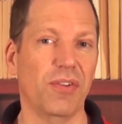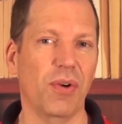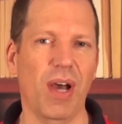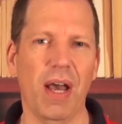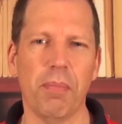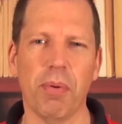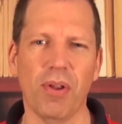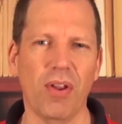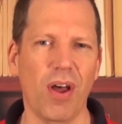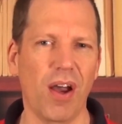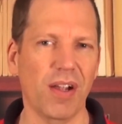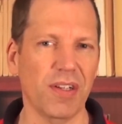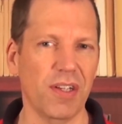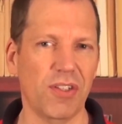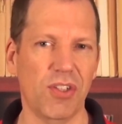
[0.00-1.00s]
Do I
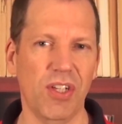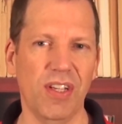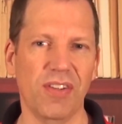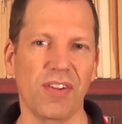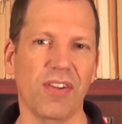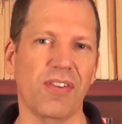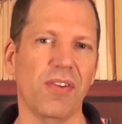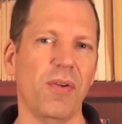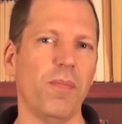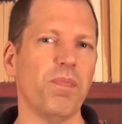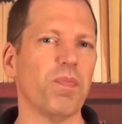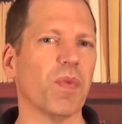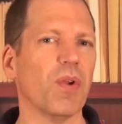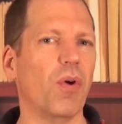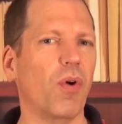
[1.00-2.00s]
belong to Jesus,
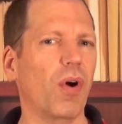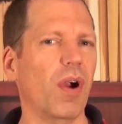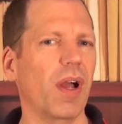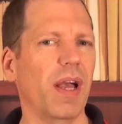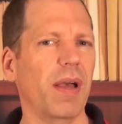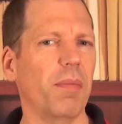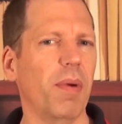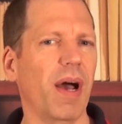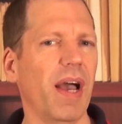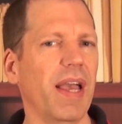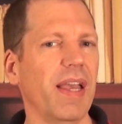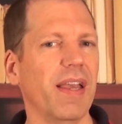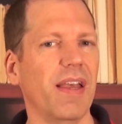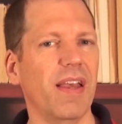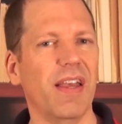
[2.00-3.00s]
or am
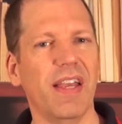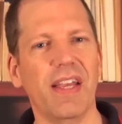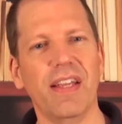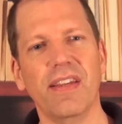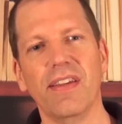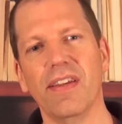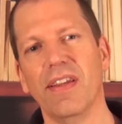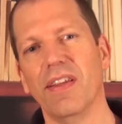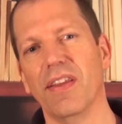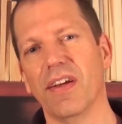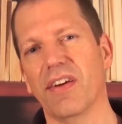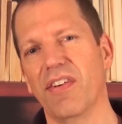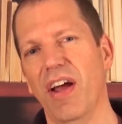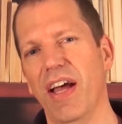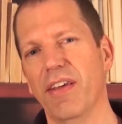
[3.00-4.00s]
I in the
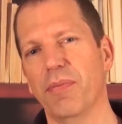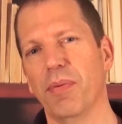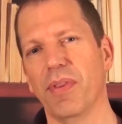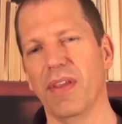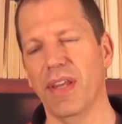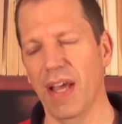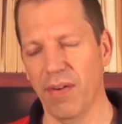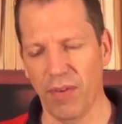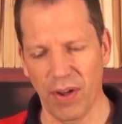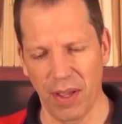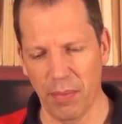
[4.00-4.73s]
grasp of the devil?